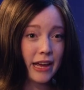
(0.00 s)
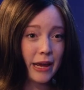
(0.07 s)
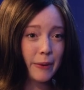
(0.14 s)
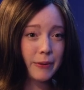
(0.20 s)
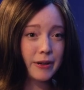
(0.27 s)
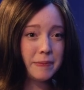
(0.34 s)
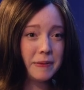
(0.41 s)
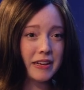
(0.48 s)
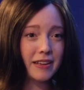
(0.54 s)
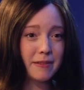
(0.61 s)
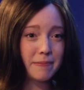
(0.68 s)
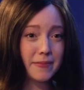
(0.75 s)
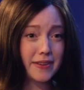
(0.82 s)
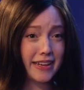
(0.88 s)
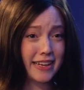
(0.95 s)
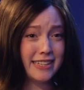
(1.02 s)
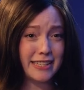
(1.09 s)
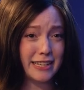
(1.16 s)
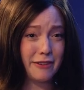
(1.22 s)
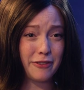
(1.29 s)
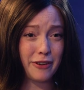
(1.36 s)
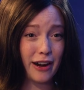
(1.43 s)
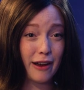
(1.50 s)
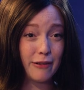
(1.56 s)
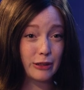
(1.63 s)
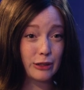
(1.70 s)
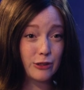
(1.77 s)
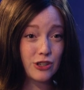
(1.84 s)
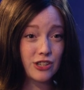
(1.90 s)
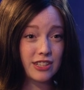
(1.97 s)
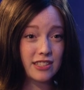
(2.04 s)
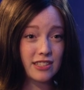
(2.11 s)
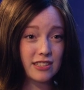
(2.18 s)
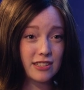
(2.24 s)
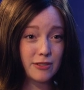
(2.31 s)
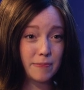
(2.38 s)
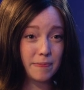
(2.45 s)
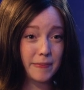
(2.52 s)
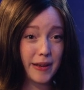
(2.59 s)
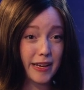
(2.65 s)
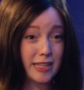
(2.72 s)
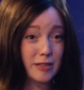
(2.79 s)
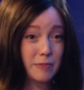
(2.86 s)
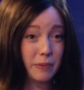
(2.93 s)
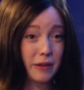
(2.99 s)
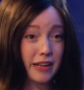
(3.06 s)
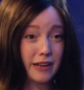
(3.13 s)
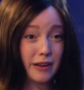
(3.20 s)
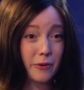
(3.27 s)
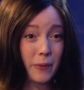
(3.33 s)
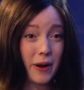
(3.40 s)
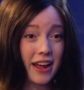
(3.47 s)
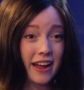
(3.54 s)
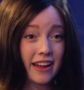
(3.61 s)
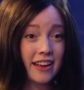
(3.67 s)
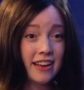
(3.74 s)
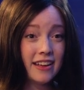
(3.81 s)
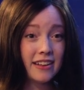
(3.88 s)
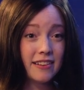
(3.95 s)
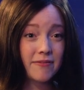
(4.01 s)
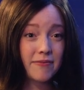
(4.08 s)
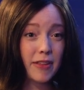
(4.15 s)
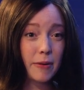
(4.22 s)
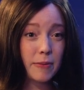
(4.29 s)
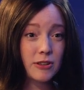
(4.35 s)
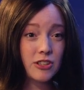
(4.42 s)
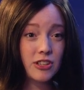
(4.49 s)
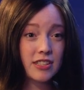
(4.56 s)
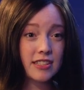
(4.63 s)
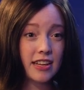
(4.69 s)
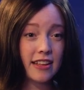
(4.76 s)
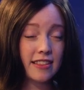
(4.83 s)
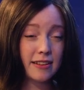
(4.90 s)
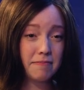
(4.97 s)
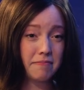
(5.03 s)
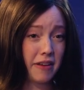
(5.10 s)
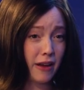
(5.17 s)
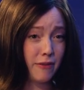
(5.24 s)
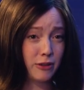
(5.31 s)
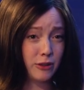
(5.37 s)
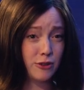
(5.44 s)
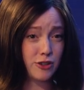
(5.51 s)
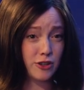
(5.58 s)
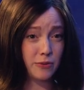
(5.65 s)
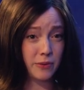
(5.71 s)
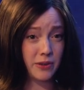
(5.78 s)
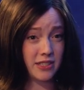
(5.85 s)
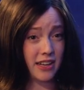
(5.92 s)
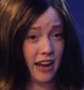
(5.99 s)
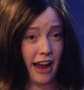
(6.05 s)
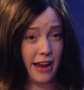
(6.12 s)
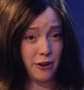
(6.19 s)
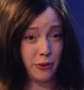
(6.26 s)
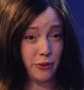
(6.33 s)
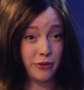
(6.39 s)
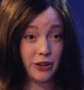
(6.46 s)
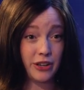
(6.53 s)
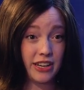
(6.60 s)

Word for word: it would be easy for evolutionists to explain it away. They would just say that evolution was idle for